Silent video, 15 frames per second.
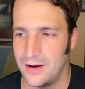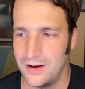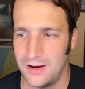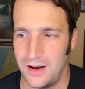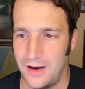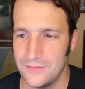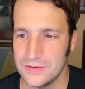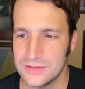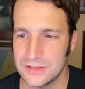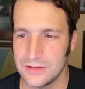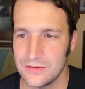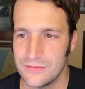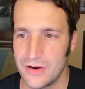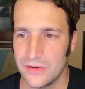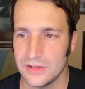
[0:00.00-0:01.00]
obviously a
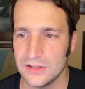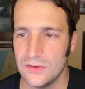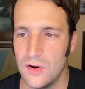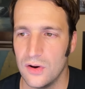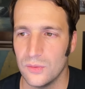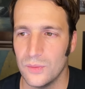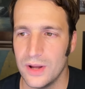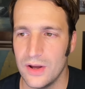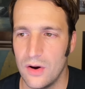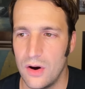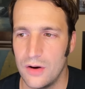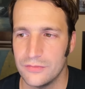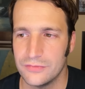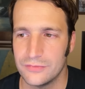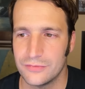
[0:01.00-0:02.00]
very long way
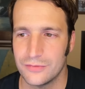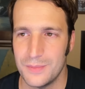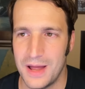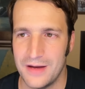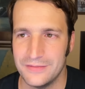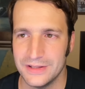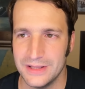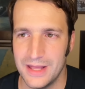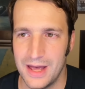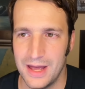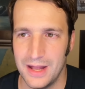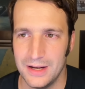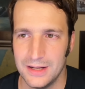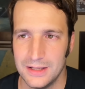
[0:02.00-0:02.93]
off from having that.